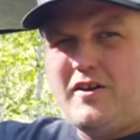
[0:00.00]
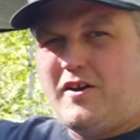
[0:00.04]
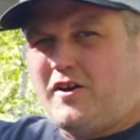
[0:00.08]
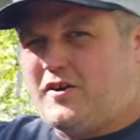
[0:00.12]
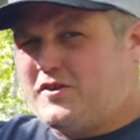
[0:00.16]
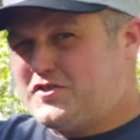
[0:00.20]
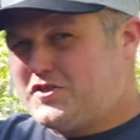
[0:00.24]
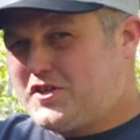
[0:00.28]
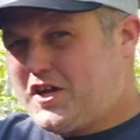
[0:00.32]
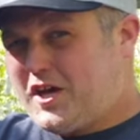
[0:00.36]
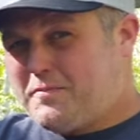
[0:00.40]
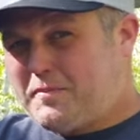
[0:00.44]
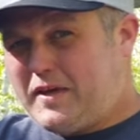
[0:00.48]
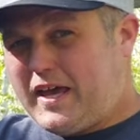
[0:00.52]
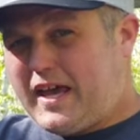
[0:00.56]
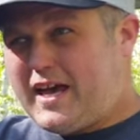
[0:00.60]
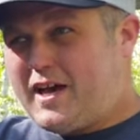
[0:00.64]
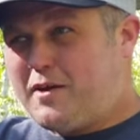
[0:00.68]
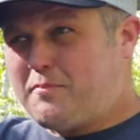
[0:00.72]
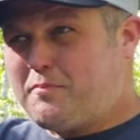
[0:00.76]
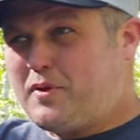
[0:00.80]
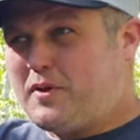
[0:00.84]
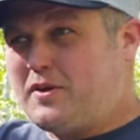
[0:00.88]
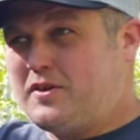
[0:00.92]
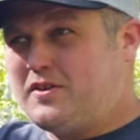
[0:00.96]
Our
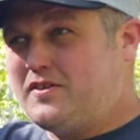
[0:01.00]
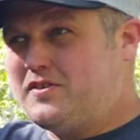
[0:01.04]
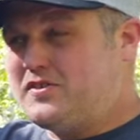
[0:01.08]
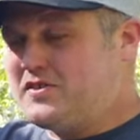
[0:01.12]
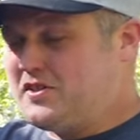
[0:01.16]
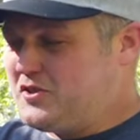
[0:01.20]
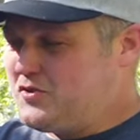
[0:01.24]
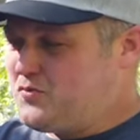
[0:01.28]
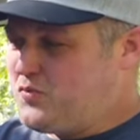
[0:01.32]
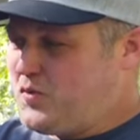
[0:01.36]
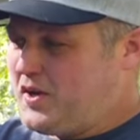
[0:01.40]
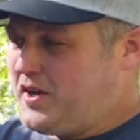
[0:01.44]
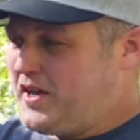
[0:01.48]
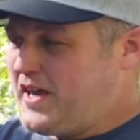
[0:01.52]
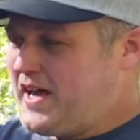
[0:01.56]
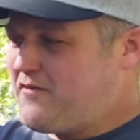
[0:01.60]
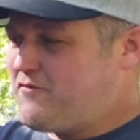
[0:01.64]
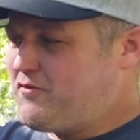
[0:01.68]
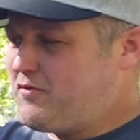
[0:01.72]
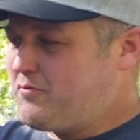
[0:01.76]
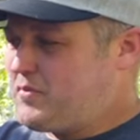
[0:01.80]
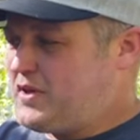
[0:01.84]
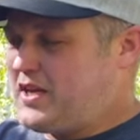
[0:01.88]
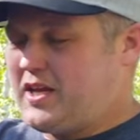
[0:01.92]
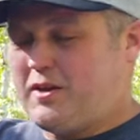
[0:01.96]
stopgap, since we
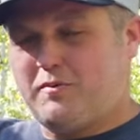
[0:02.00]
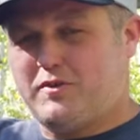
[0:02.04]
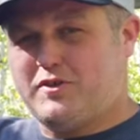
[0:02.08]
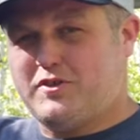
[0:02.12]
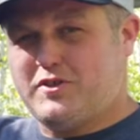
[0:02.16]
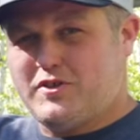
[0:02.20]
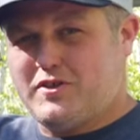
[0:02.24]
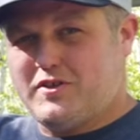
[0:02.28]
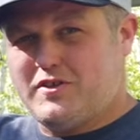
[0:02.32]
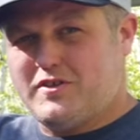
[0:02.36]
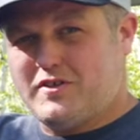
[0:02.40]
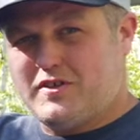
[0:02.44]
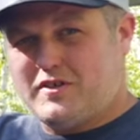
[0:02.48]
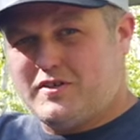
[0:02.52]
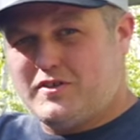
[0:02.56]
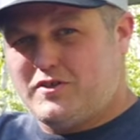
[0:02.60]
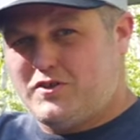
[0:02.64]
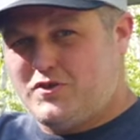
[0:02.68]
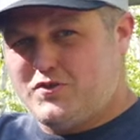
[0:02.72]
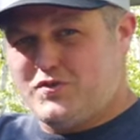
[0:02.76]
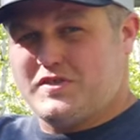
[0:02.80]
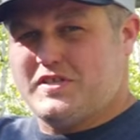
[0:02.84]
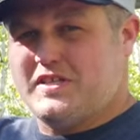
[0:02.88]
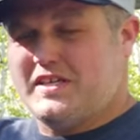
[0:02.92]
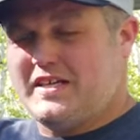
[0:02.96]
haven't been able to
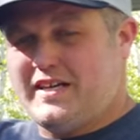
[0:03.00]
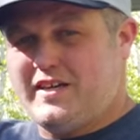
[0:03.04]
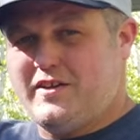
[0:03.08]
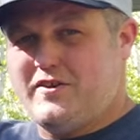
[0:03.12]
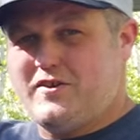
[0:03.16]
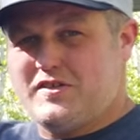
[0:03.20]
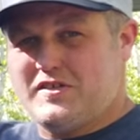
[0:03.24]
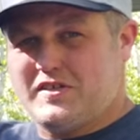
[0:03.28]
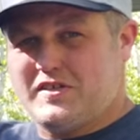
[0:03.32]
use the heater